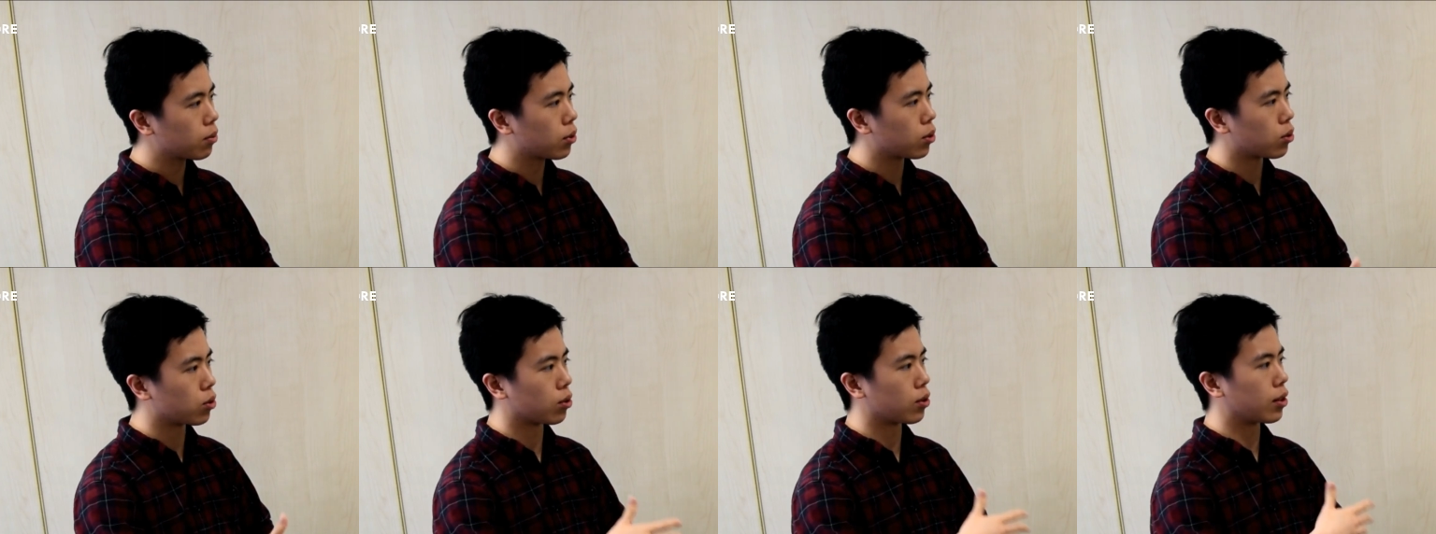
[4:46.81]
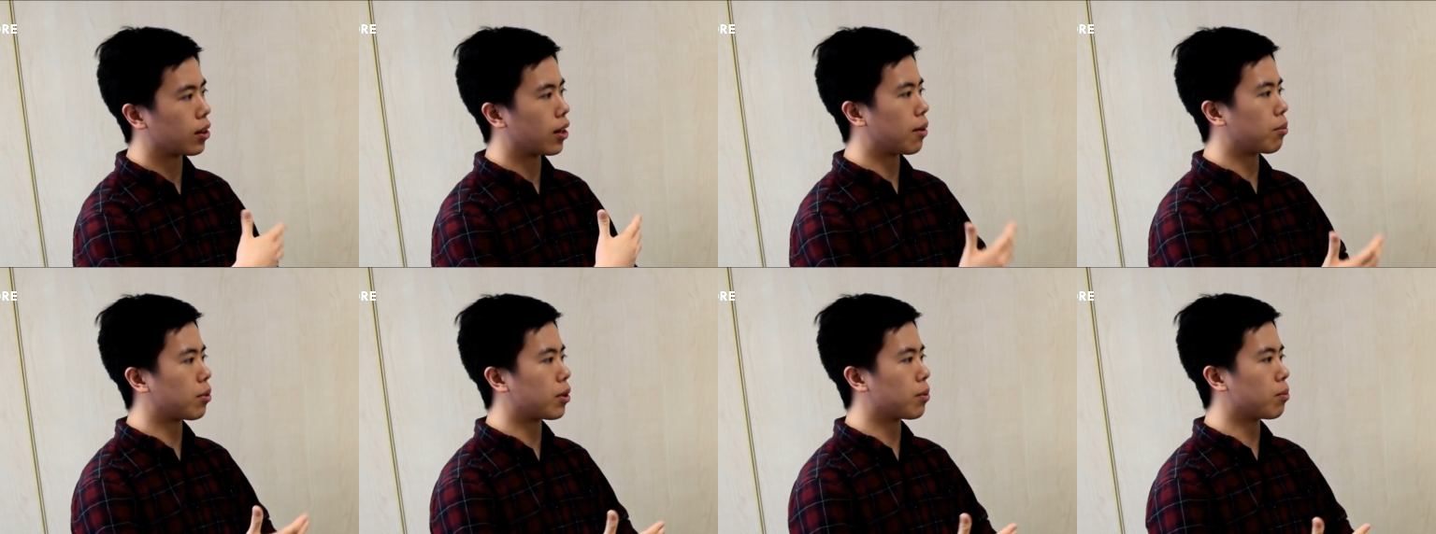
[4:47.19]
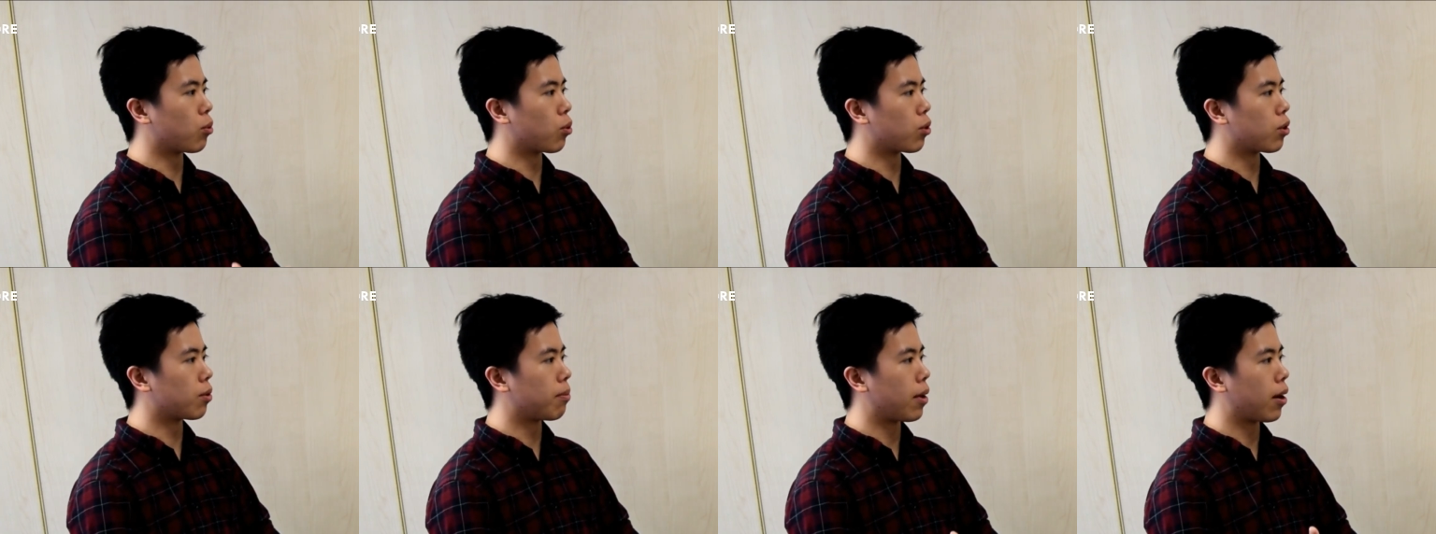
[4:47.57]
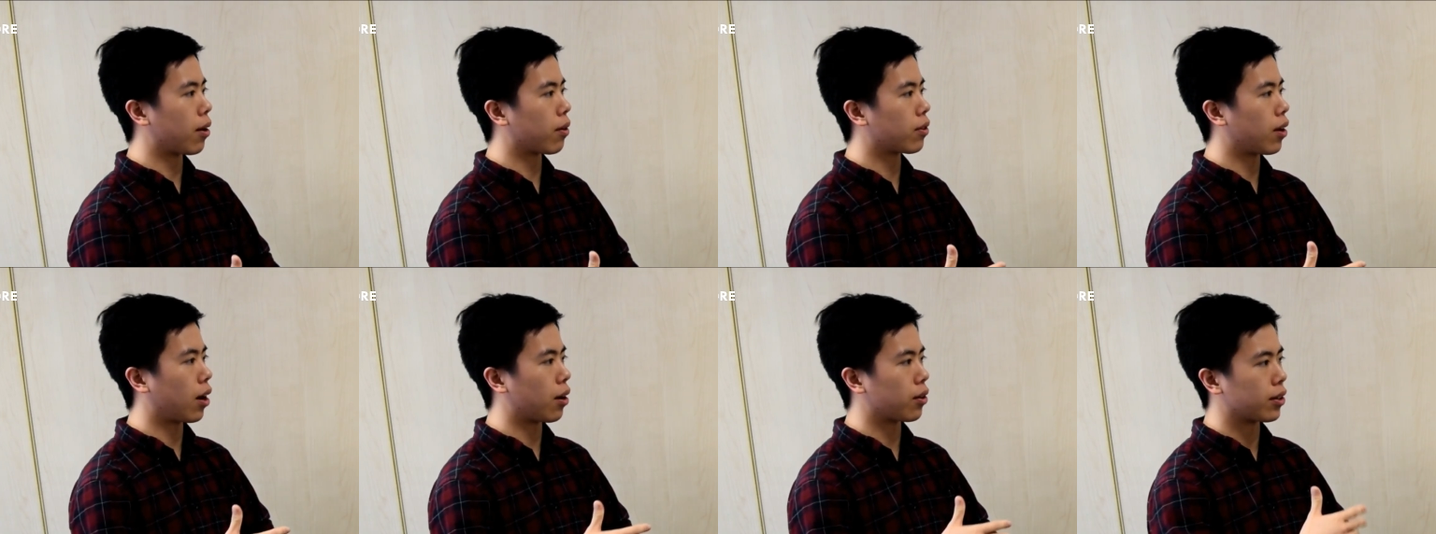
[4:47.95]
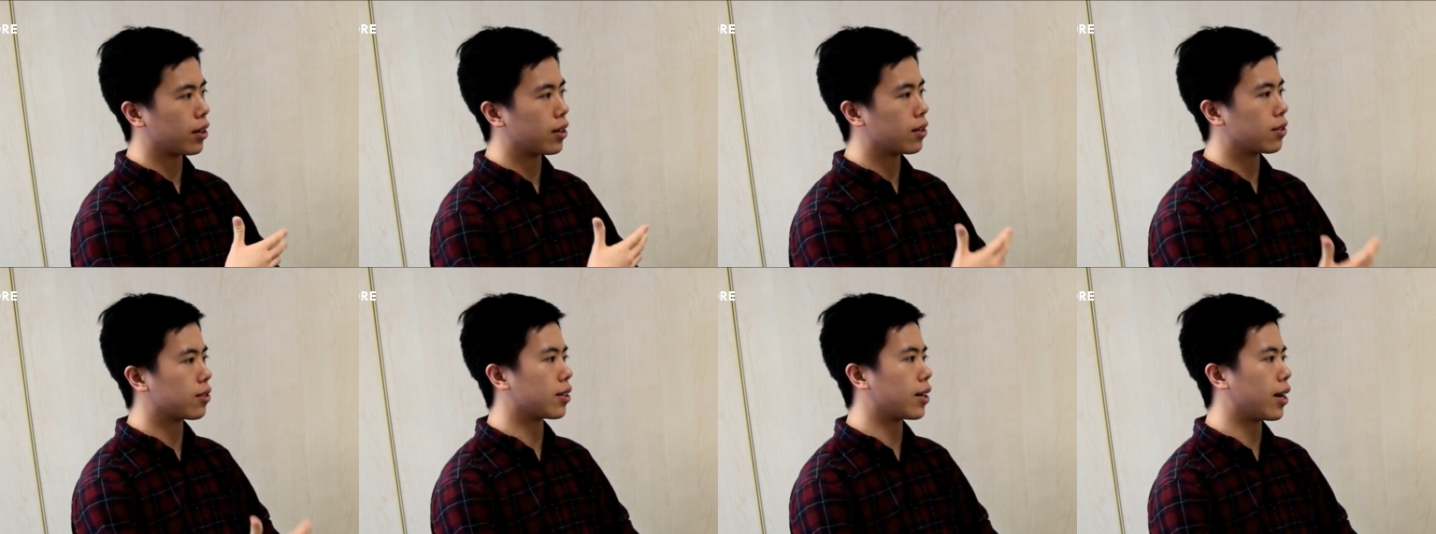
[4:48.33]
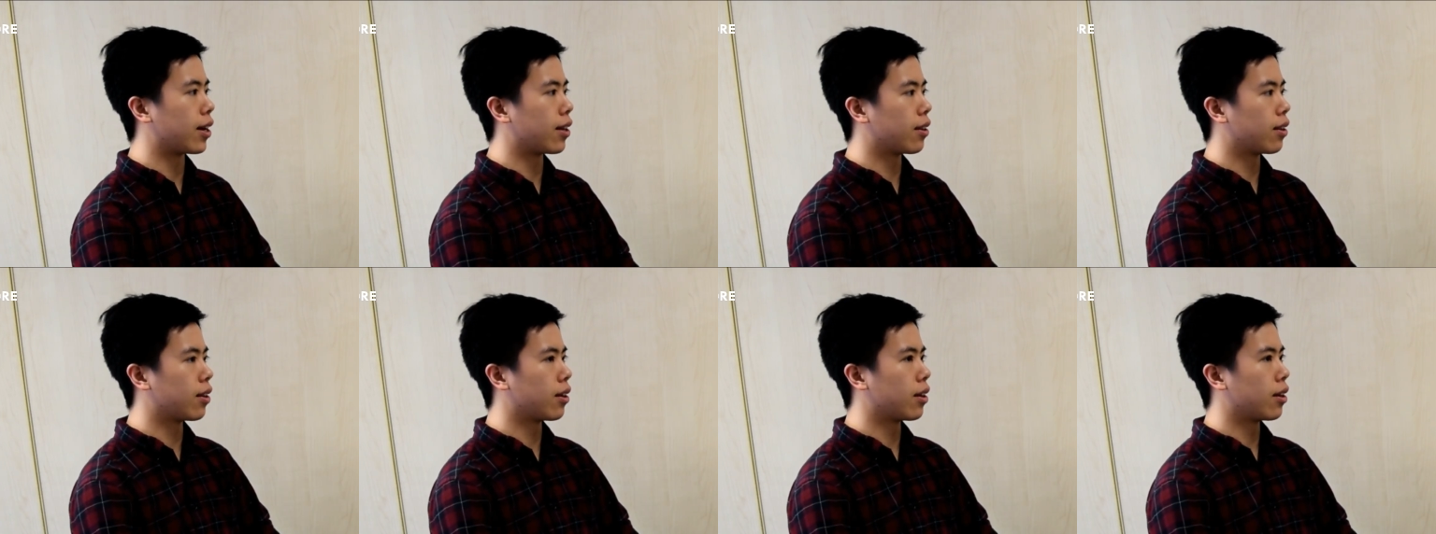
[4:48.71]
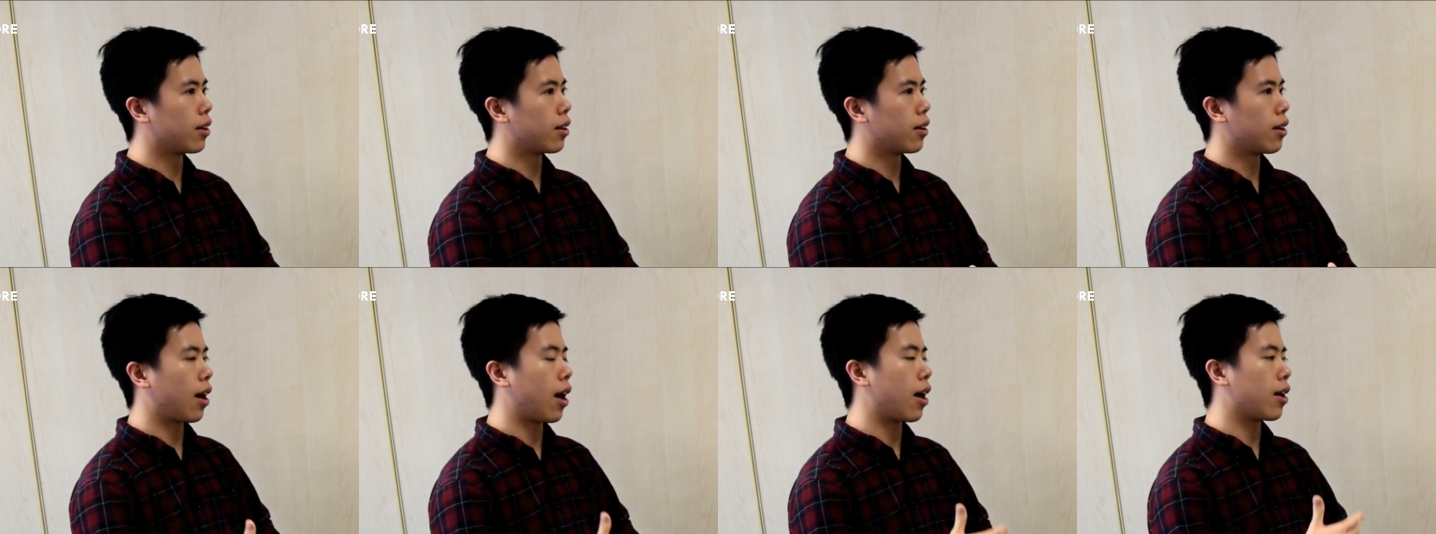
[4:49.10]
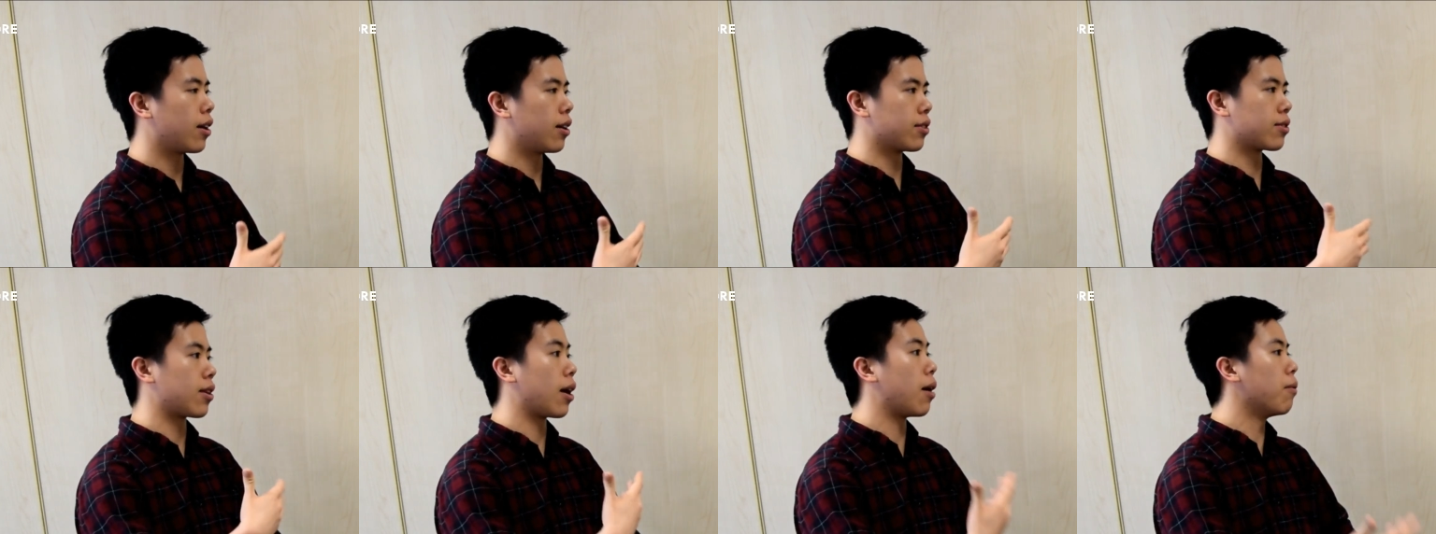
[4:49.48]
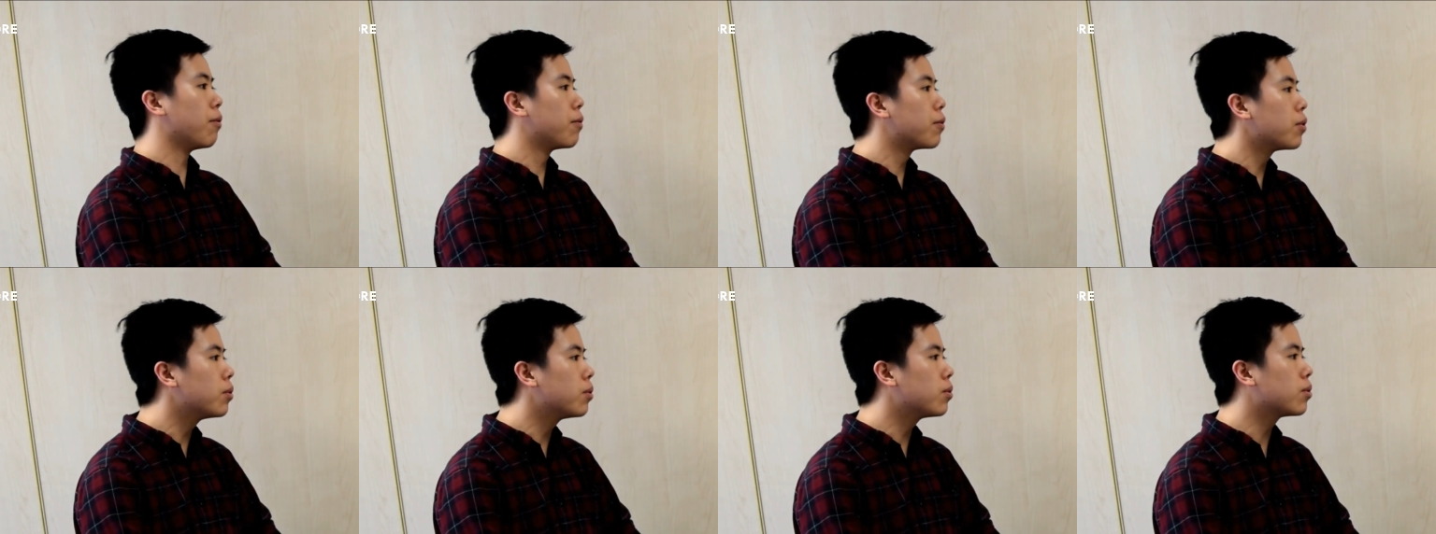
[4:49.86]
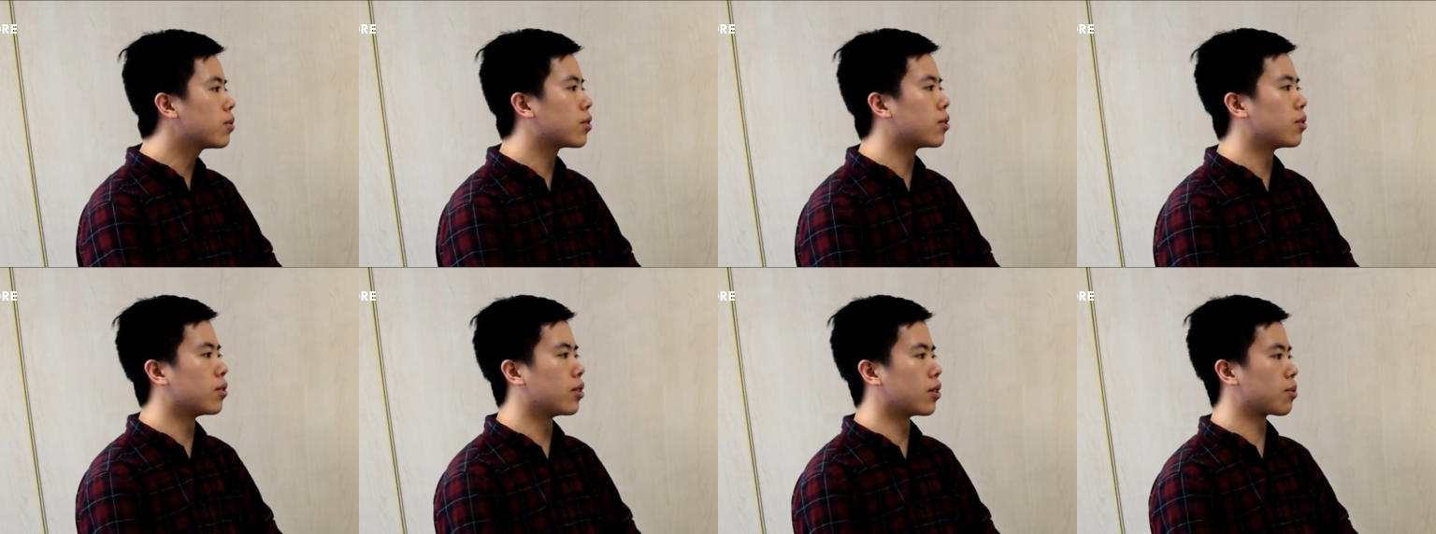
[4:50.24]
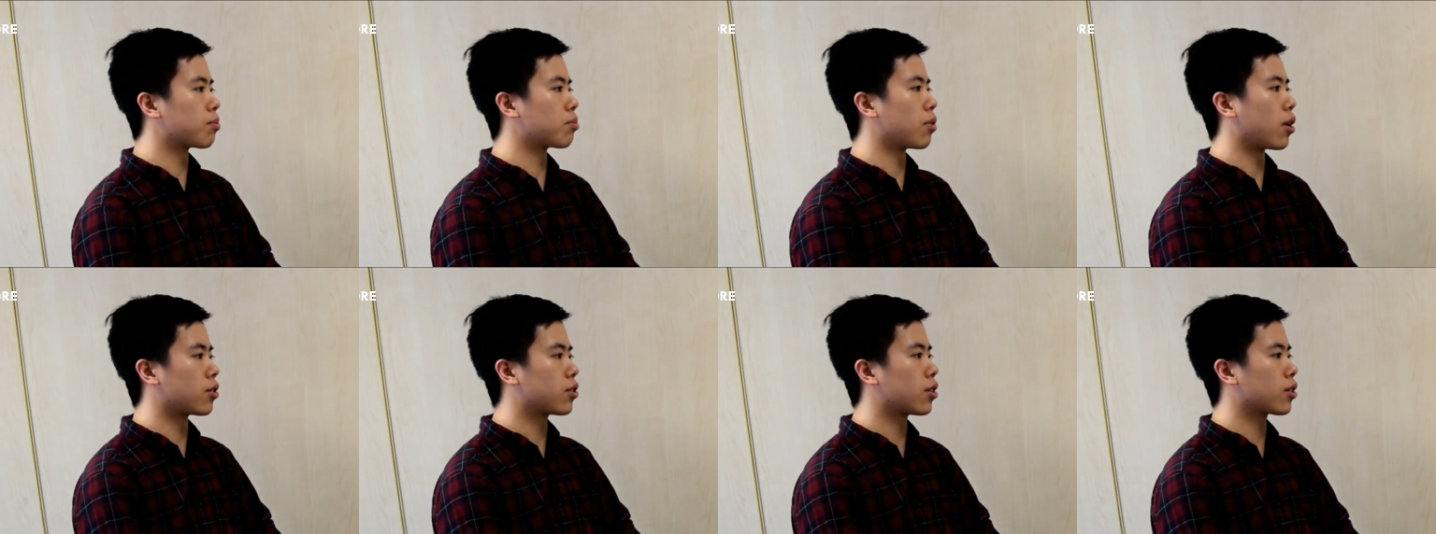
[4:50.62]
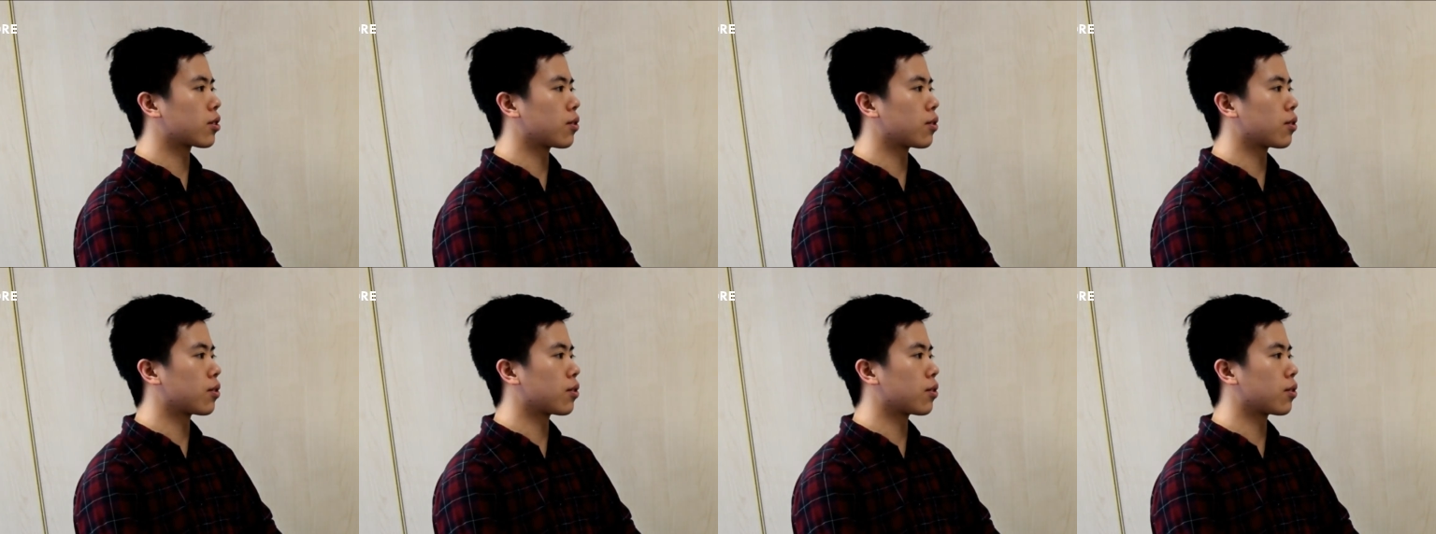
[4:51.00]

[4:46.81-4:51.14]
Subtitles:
Could you elaborate more about how the internet is helpful to this project